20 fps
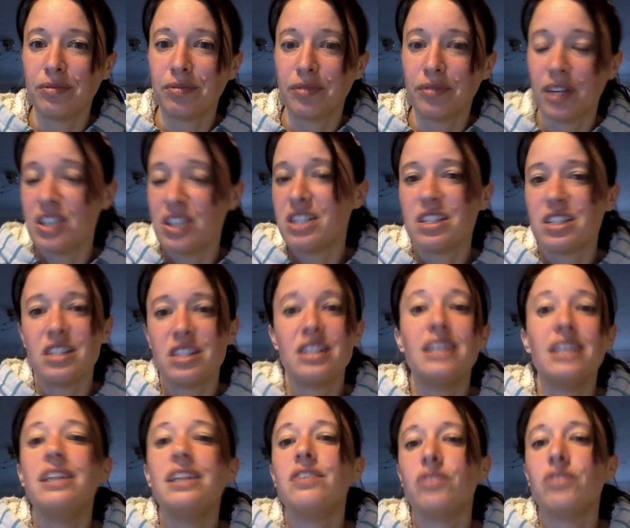I didn't
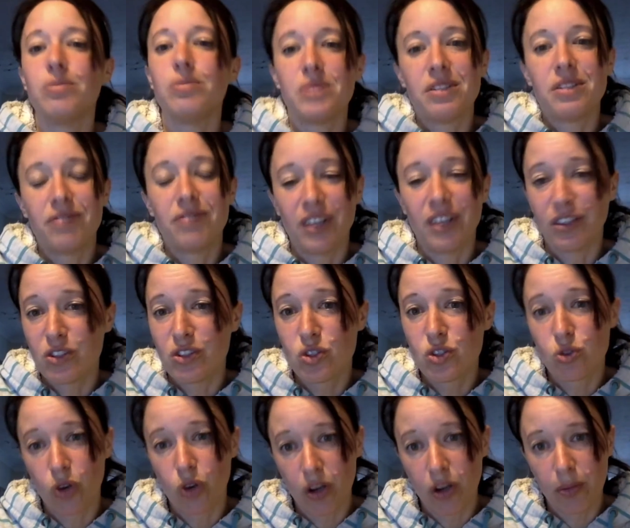need them to feel
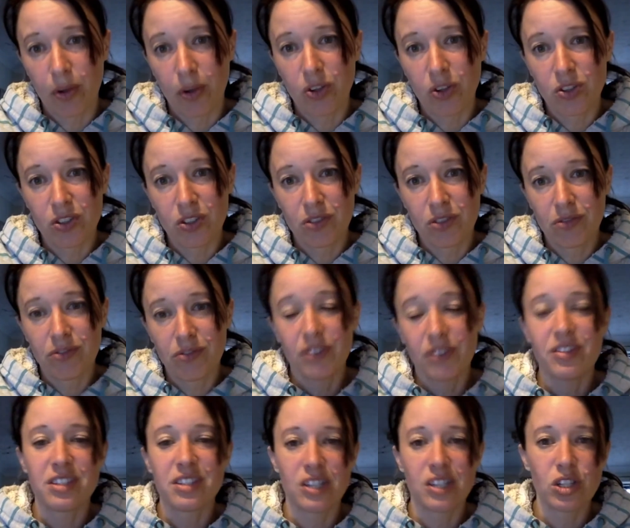strong emotion for the
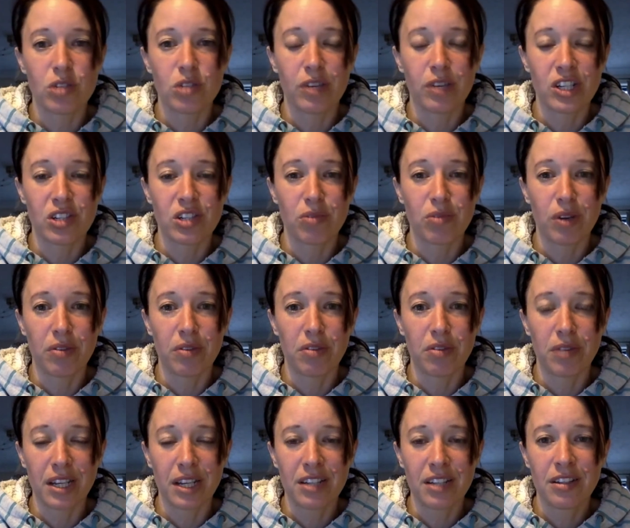situation we were
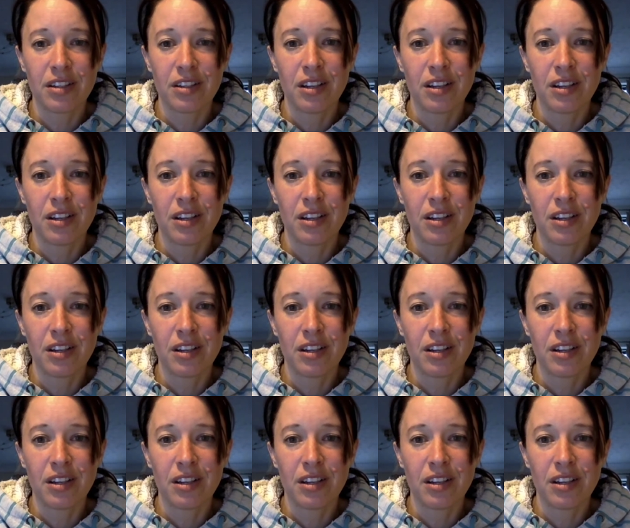in.